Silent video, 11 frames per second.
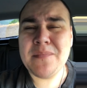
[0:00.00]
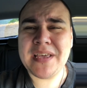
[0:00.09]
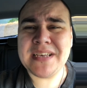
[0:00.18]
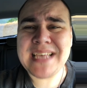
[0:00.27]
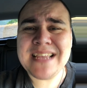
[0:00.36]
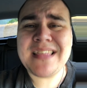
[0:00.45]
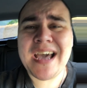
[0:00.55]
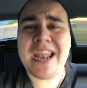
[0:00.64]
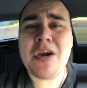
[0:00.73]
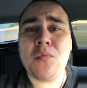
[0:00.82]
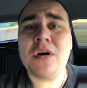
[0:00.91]
because i
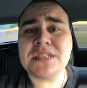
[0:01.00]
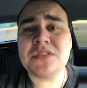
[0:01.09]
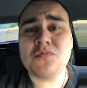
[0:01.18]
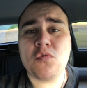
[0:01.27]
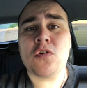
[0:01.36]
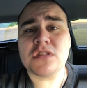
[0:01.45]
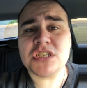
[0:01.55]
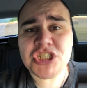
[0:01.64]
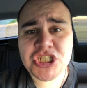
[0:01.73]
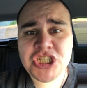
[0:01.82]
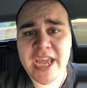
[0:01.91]
thought i wasn't worth
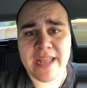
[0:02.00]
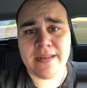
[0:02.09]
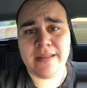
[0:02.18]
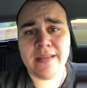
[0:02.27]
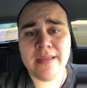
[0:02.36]
shit